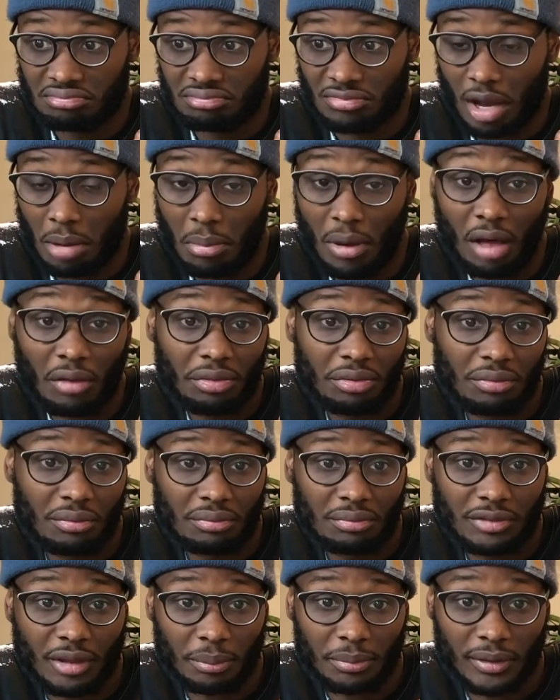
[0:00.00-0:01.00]
month,
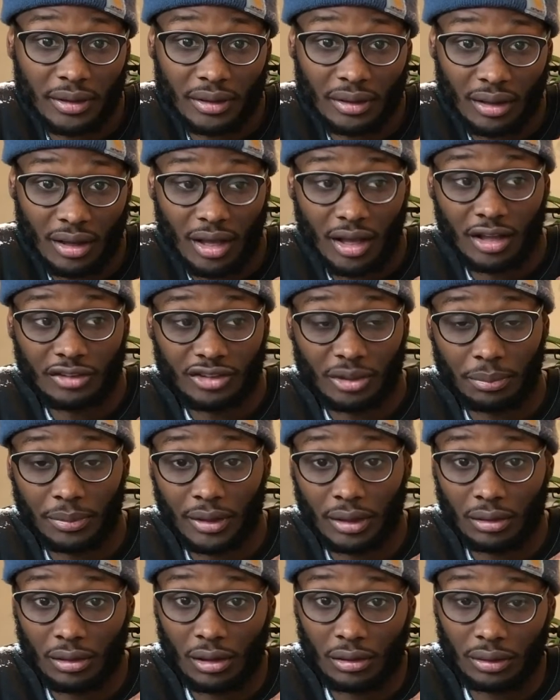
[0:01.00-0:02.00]
something
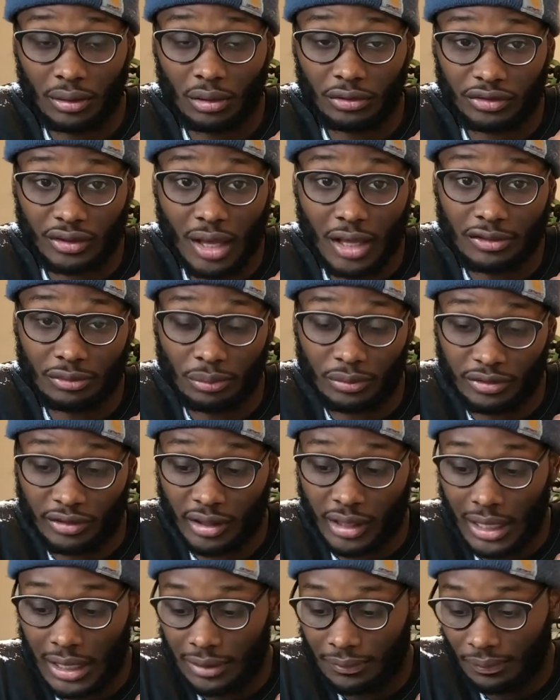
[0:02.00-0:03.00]
along those lines. Which
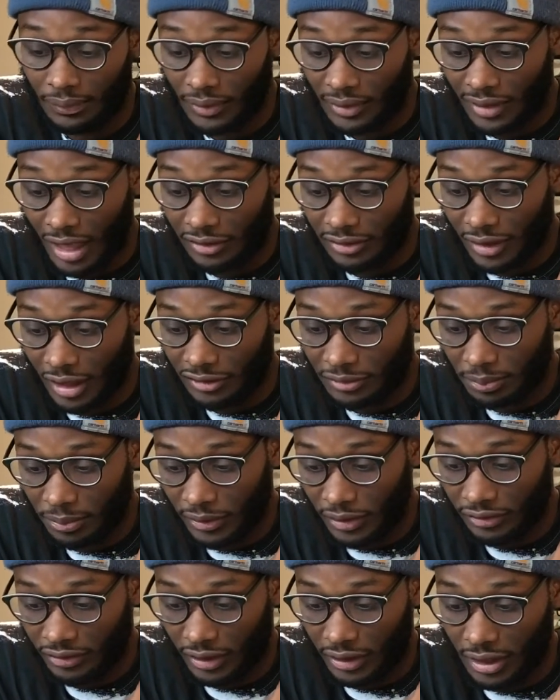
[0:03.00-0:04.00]
again, that's
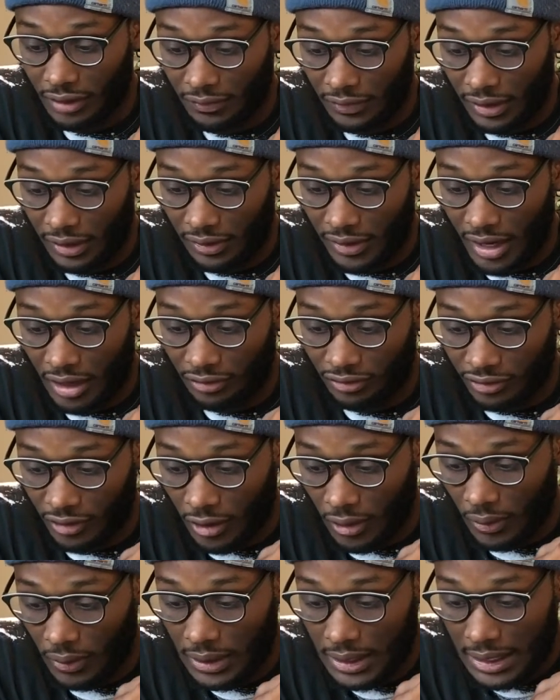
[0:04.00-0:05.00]
pretty significant there.
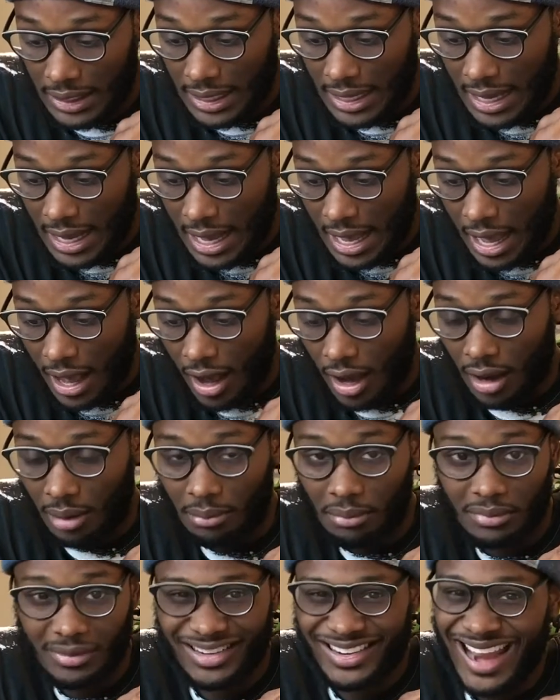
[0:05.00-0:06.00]
So,
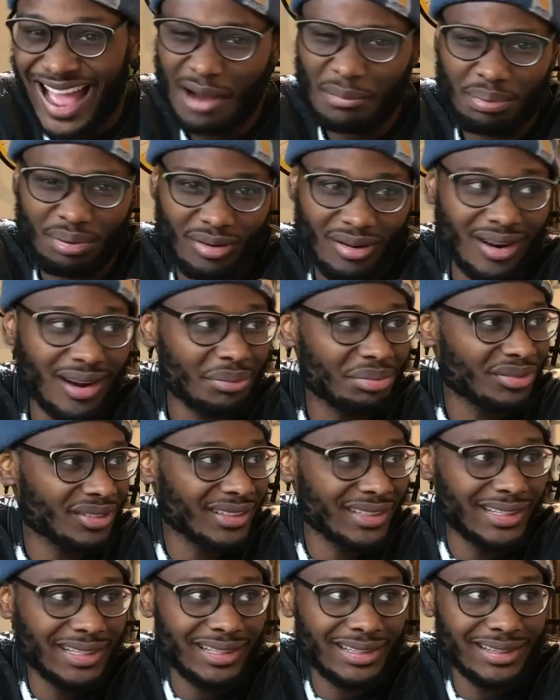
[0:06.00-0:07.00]

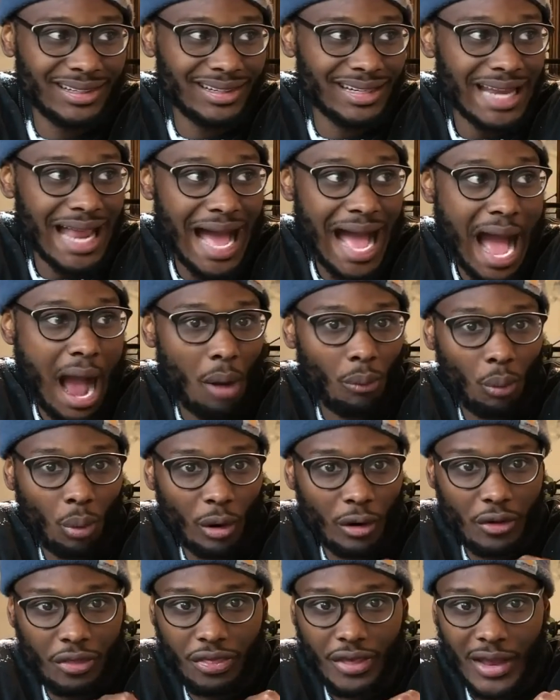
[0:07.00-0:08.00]
probably not
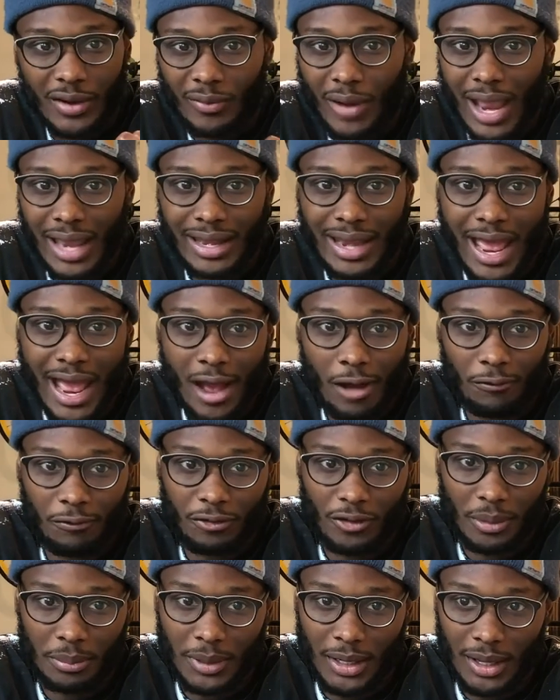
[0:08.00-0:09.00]
worth it right now
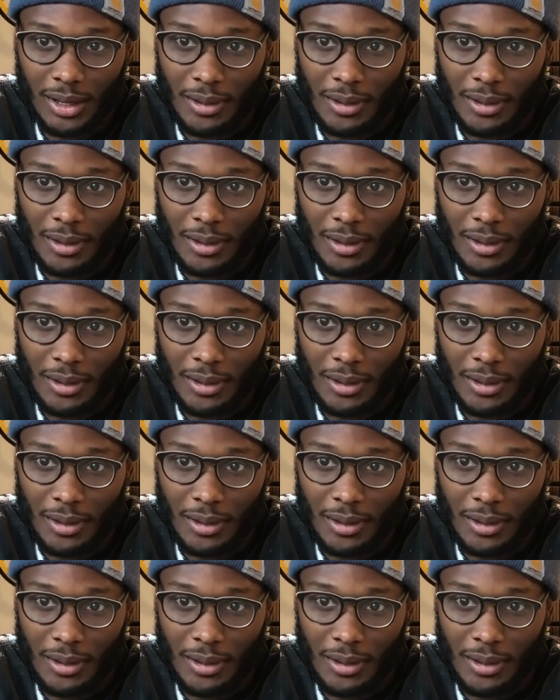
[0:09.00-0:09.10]
from